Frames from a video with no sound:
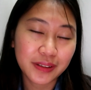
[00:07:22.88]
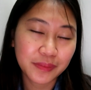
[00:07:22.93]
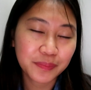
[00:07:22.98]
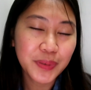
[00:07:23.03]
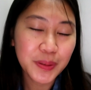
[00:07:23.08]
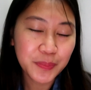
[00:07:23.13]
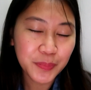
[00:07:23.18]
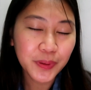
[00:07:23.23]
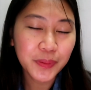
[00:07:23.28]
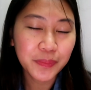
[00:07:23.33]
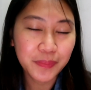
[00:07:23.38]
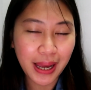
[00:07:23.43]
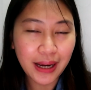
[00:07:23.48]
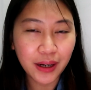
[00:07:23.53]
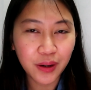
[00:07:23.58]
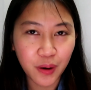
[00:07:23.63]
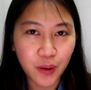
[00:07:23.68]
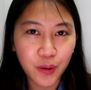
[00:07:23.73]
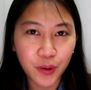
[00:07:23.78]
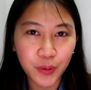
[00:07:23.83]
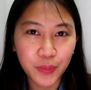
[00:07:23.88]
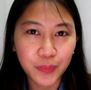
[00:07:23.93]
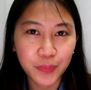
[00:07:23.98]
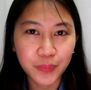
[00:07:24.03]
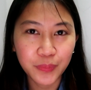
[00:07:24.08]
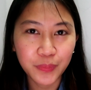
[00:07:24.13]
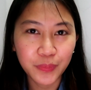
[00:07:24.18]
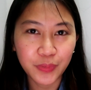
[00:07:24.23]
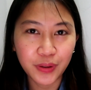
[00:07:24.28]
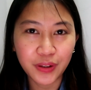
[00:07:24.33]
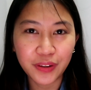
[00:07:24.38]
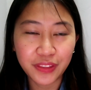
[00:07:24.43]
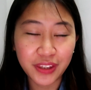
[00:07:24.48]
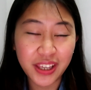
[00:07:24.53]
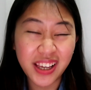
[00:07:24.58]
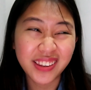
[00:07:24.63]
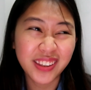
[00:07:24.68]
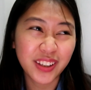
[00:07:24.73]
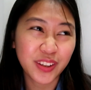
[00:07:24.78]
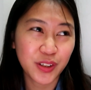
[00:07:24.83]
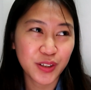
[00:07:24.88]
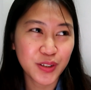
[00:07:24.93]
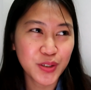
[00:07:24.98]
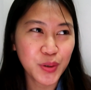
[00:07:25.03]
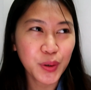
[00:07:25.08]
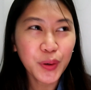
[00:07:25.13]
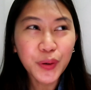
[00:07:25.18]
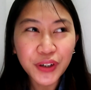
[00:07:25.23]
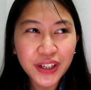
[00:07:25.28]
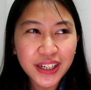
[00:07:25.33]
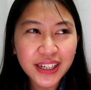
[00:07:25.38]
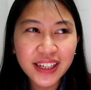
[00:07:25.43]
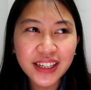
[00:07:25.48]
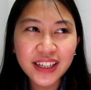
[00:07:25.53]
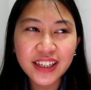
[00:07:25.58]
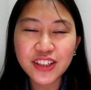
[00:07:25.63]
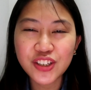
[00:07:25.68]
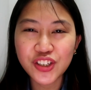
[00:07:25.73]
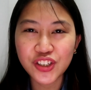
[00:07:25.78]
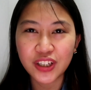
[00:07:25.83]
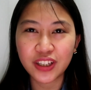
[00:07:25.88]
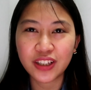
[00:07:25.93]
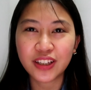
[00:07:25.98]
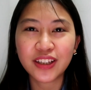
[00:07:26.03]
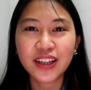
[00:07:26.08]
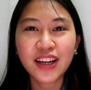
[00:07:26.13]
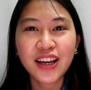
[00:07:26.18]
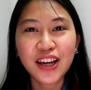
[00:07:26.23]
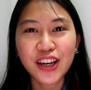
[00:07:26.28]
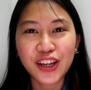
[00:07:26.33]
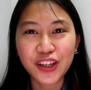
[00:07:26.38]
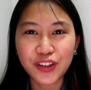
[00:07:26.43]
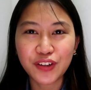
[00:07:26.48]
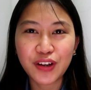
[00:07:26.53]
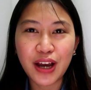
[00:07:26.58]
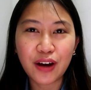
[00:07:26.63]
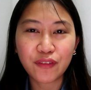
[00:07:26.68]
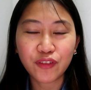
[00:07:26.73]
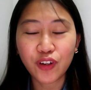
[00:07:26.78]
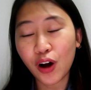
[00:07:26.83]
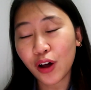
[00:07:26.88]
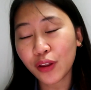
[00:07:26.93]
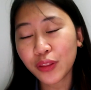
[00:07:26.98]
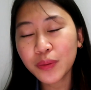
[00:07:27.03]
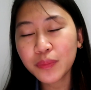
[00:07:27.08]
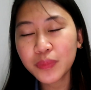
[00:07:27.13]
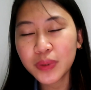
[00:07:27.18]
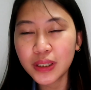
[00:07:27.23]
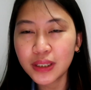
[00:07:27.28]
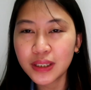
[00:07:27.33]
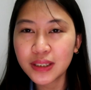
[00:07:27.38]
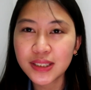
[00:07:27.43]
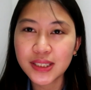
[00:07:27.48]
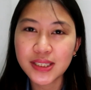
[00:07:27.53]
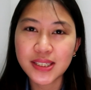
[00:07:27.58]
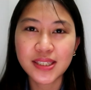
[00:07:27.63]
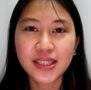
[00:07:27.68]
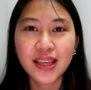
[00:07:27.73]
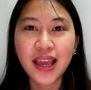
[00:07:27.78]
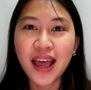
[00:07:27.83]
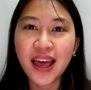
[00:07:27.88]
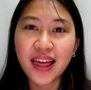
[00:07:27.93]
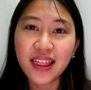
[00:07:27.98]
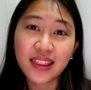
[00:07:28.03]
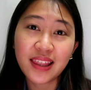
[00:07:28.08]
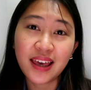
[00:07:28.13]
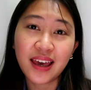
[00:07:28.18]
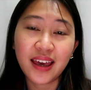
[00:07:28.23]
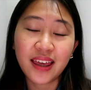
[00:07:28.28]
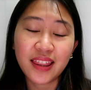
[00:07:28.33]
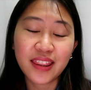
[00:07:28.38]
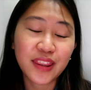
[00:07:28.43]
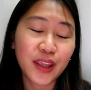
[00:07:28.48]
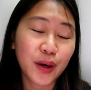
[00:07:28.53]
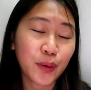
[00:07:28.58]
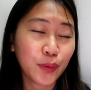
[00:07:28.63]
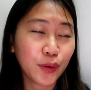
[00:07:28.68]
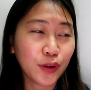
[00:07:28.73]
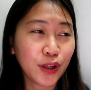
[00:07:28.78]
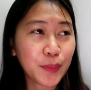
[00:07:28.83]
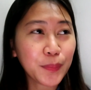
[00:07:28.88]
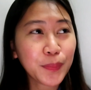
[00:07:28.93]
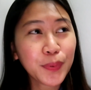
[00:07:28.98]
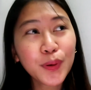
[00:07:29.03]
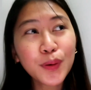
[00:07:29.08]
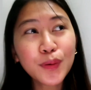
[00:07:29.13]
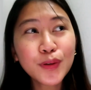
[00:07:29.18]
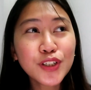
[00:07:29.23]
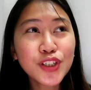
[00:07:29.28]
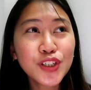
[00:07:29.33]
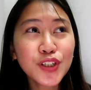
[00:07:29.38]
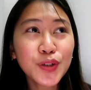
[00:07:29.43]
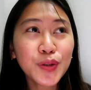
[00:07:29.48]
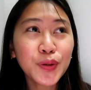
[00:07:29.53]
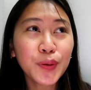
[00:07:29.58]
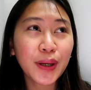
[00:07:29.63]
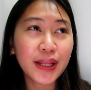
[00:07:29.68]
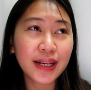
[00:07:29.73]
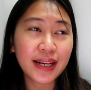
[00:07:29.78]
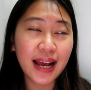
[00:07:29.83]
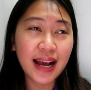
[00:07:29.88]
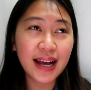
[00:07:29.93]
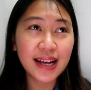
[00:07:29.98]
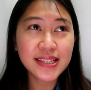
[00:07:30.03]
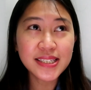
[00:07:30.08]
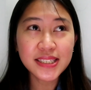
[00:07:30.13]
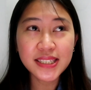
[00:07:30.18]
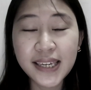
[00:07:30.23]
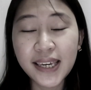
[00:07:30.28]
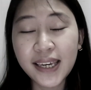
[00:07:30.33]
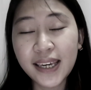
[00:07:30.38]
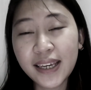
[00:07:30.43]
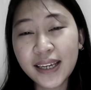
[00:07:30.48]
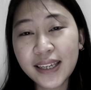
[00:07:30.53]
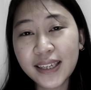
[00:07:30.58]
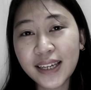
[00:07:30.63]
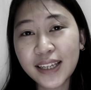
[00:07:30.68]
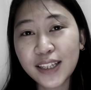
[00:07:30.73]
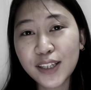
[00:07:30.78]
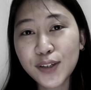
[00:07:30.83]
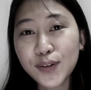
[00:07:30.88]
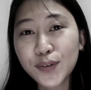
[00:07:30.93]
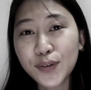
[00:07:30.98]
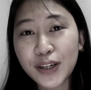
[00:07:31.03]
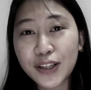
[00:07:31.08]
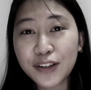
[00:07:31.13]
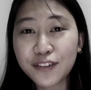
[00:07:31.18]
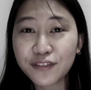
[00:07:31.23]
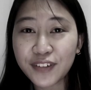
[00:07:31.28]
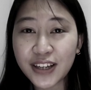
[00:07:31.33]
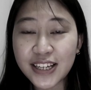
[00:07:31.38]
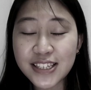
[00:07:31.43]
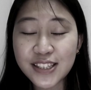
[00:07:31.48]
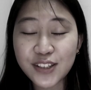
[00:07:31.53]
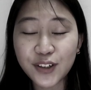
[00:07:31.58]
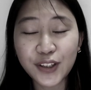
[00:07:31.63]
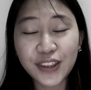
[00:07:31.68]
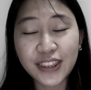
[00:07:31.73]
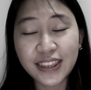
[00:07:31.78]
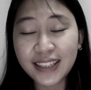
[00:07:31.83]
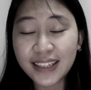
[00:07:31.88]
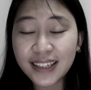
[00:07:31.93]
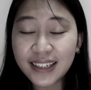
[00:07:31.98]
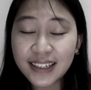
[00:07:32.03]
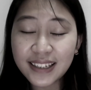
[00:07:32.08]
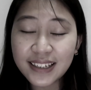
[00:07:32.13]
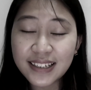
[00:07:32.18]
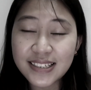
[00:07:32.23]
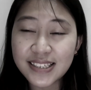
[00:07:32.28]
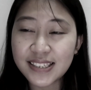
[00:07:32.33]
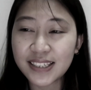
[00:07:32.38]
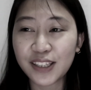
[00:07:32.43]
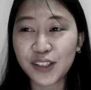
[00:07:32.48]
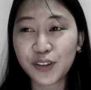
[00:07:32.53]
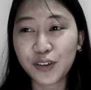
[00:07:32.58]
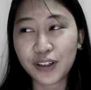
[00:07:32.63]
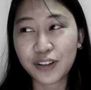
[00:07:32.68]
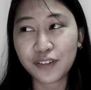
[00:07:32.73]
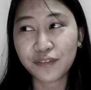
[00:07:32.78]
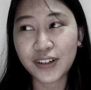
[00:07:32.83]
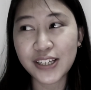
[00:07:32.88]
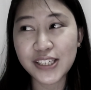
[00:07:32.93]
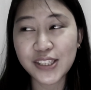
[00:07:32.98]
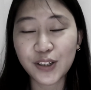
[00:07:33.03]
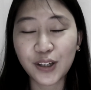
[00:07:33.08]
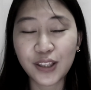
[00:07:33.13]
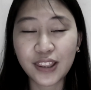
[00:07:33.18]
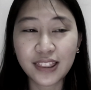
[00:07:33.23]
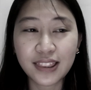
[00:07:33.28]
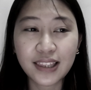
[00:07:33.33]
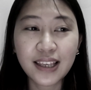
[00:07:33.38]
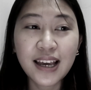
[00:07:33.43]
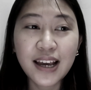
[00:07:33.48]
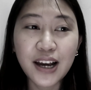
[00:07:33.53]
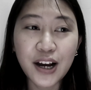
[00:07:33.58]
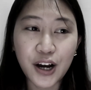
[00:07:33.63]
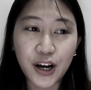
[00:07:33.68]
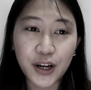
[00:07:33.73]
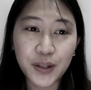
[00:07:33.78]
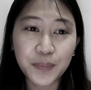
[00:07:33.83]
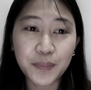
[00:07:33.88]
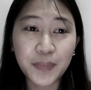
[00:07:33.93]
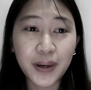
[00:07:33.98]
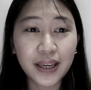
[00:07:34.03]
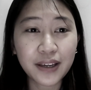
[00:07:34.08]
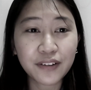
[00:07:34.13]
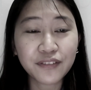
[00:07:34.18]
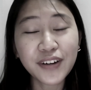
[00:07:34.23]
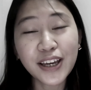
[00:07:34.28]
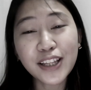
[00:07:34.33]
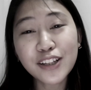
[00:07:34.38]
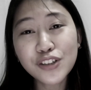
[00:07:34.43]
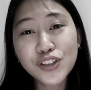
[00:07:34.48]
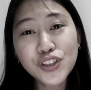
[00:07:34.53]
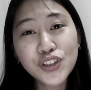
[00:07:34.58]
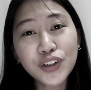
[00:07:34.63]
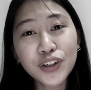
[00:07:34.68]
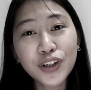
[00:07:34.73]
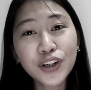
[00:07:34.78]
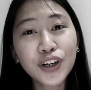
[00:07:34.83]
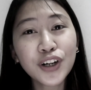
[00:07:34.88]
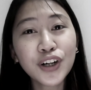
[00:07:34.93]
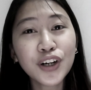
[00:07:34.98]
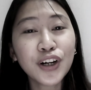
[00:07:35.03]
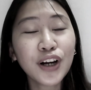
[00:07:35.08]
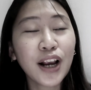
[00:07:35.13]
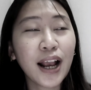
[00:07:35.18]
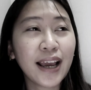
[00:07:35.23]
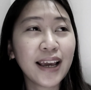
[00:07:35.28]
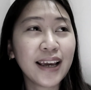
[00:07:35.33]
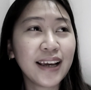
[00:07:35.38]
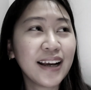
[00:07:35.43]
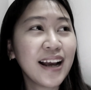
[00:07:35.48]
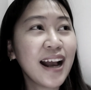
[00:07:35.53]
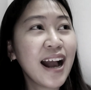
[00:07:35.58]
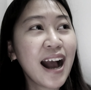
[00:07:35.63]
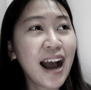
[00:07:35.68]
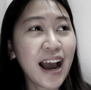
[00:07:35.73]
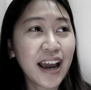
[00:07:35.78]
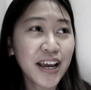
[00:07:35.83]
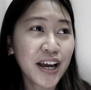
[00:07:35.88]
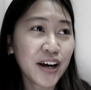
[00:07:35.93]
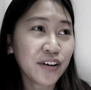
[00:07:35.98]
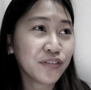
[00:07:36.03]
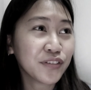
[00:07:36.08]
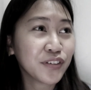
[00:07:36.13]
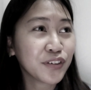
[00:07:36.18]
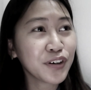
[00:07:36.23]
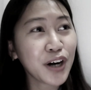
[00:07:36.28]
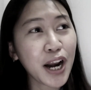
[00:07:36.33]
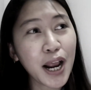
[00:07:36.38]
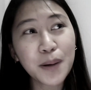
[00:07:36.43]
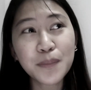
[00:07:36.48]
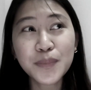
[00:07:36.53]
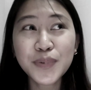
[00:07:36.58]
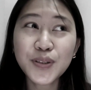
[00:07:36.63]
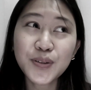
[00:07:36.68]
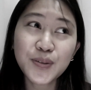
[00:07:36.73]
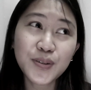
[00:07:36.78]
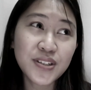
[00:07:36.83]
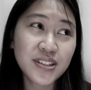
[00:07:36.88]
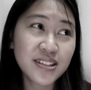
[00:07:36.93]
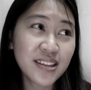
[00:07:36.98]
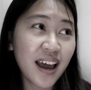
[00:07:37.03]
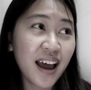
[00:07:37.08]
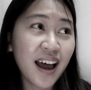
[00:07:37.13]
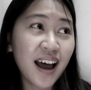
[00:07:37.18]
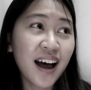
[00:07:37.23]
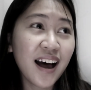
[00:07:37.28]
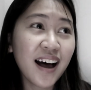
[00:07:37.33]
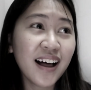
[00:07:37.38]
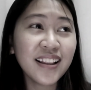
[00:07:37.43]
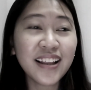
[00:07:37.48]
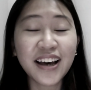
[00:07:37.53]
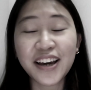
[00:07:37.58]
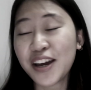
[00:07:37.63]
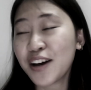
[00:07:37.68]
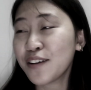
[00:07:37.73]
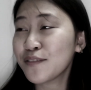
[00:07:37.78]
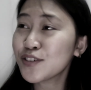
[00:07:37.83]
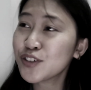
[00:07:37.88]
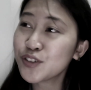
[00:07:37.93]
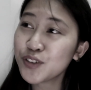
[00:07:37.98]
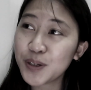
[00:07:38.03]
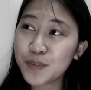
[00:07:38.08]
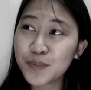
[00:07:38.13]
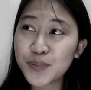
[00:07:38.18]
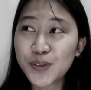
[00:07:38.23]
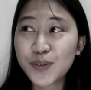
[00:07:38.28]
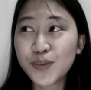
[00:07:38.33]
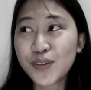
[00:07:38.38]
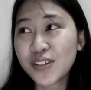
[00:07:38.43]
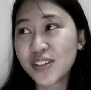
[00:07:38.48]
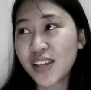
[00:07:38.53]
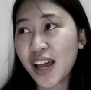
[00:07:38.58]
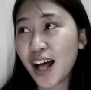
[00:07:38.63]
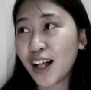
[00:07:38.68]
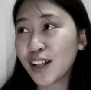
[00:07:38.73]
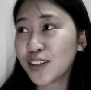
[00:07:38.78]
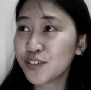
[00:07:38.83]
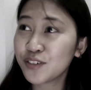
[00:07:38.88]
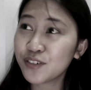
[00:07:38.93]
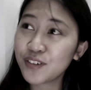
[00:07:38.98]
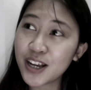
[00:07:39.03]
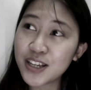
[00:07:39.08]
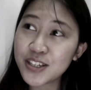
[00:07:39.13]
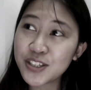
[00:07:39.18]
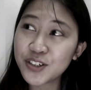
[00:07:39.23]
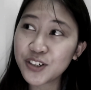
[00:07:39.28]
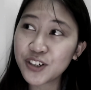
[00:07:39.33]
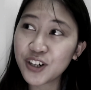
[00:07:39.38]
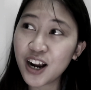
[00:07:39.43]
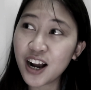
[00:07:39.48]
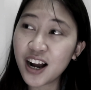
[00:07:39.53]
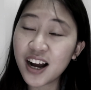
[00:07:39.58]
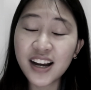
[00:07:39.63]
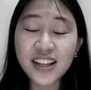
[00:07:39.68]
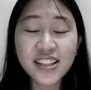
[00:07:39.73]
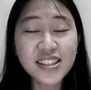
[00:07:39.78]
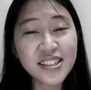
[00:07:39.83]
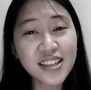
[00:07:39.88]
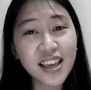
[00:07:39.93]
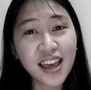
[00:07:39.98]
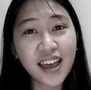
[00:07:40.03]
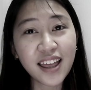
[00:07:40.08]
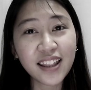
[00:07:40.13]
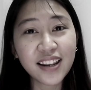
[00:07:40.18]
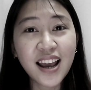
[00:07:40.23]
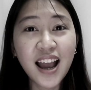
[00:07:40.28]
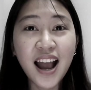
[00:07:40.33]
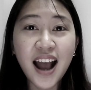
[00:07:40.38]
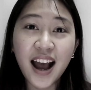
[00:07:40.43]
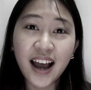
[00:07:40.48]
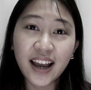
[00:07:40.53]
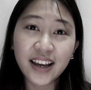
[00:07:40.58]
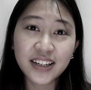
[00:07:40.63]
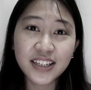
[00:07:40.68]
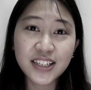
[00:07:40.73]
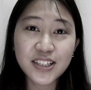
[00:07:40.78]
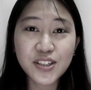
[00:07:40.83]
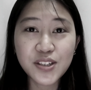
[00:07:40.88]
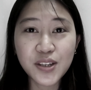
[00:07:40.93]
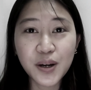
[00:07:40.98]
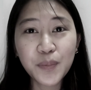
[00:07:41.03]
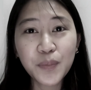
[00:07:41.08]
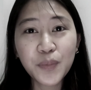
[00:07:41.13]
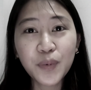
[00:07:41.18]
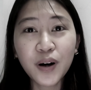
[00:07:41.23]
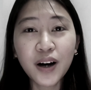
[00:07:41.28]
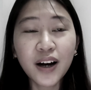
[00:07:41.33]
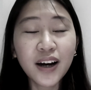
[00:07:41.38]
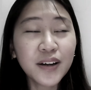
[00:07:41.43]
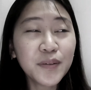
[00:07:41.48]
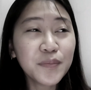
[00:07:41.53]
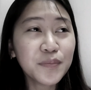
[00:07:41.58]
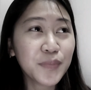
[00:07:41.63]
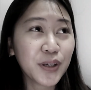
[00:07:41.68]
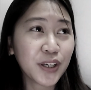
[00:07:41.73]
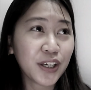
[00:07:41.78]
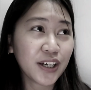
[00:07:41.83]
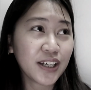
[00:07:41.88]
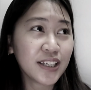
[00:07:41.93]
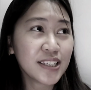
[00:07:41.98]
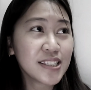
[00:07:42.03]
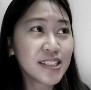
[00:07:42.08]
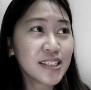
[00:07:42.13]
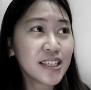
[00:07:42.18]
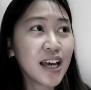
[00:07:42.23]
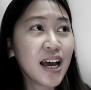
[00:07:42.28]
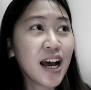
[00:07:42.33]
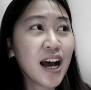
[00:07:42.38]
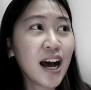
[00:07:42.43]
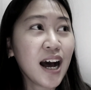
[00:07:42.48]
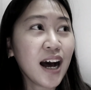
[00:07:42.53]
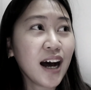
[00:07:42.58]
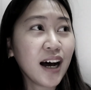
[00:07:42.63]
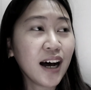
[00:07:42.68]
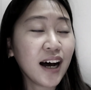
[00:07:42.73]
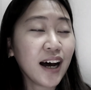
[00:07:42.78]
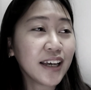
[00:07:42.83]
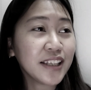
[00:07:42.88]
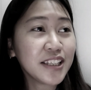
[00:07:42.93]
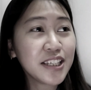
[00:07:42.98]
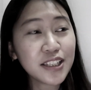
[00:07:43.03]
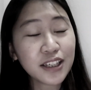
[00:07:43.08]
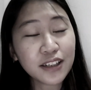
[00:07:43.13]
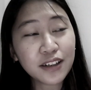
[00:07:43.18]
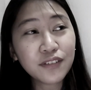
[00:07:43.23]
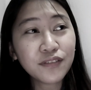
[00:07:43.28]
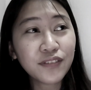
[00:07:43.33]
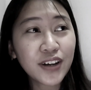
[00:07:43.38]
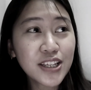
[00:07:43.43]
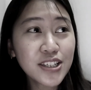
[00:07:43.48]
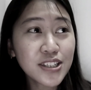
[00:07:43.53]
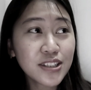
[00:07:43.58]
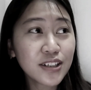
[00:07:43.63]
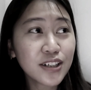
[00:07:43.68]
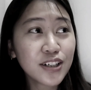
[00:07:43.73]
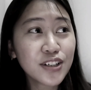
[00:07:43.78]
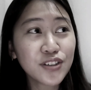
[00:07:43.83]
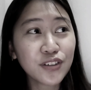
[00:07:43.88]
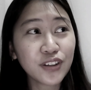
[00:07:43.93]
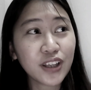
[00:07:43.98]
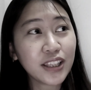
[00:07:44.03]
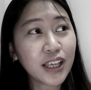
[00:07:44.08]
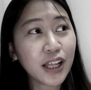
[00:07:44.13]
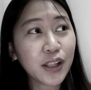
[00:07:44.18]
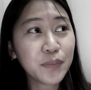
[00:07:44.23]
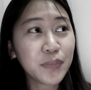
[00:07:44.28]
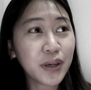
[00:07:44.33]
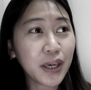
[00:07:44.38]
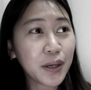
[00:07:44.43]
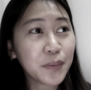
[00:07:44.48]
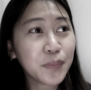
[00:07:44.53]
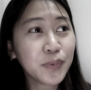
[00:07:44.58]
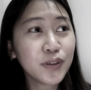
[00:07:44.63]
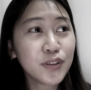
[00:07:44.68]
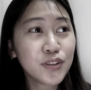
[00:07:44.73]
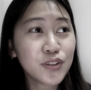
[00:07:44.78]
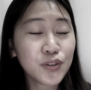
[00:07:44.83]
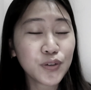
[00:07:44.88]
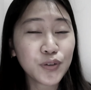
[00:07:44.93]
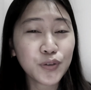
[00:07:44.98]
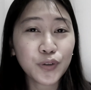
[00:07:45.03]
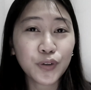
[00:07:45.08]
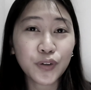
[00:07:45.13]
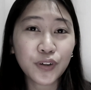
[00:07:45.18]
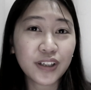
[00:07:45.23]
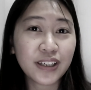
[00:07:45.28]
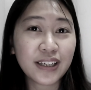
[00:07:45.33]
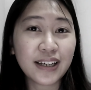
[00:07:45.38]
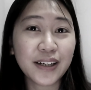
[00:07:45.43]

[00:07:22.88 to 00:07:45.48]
people back home will think that you're so rich and you have all the means, then they will approach you and ask, hey, can you invest on this? Can you invest on my venture? I have crabs to sell, I have shrimps to sell to restaurants, and I need someone because I need an investor so that I'll be able to